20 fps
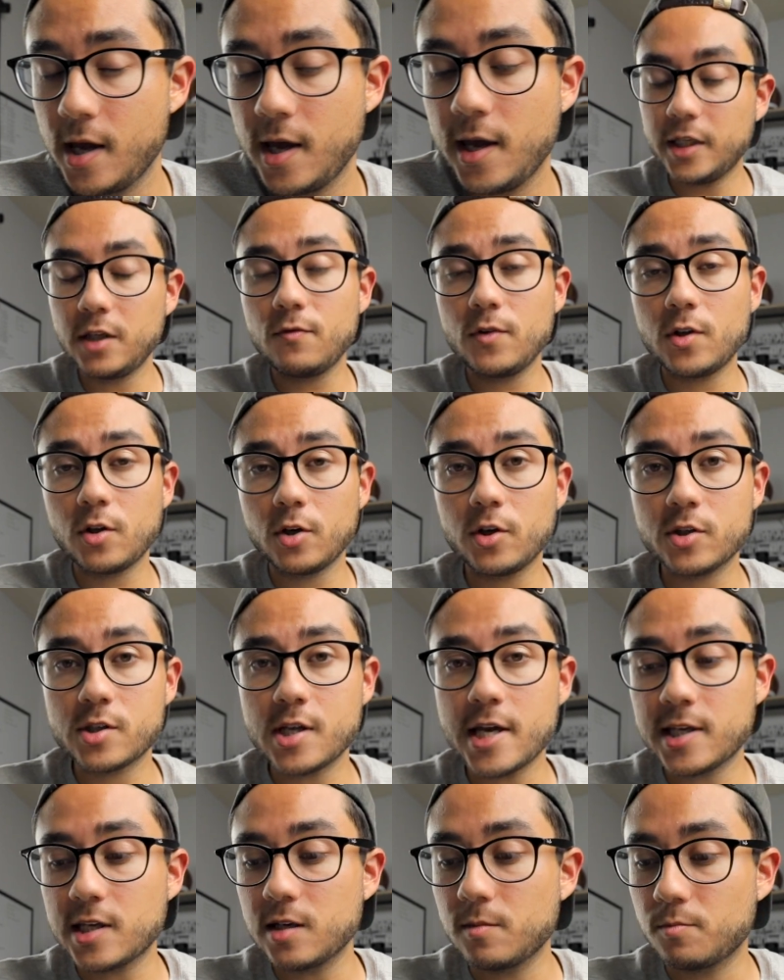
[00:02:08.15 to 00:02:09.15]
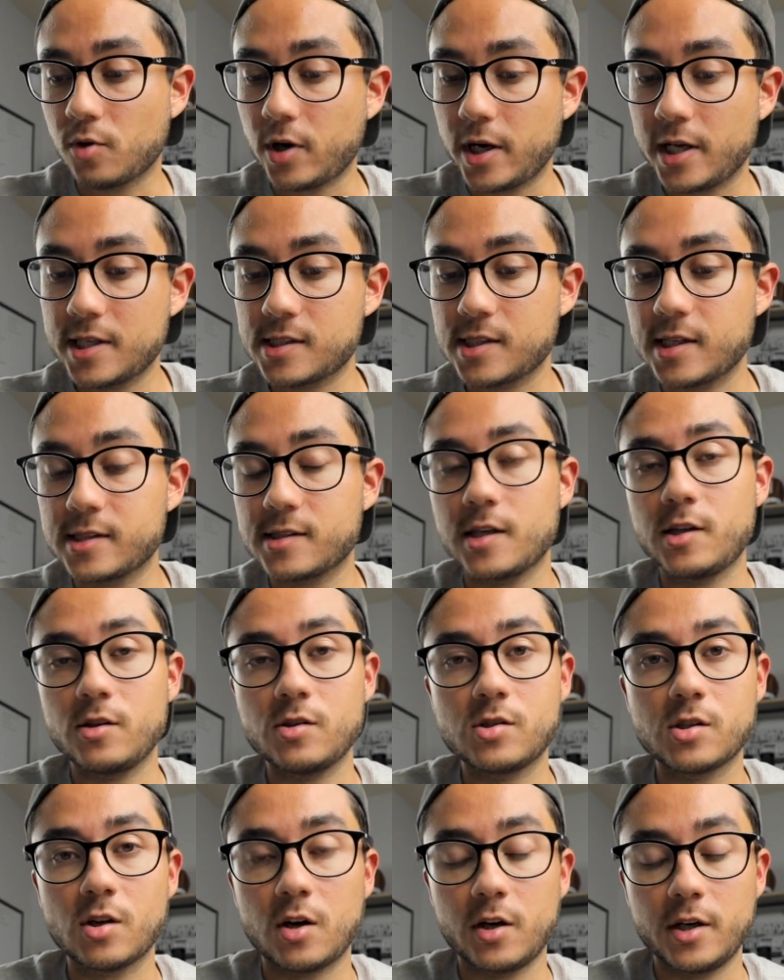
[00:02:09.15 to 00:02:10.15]
Even though you're taking breaks, let's say you
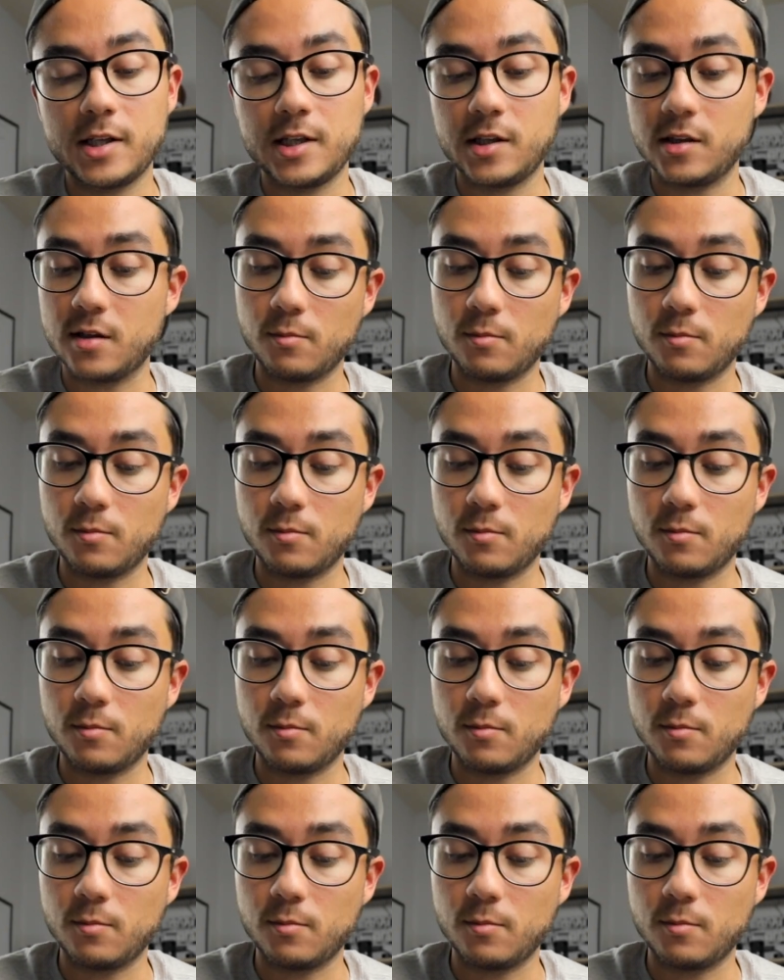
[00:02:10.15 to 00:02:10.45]
started in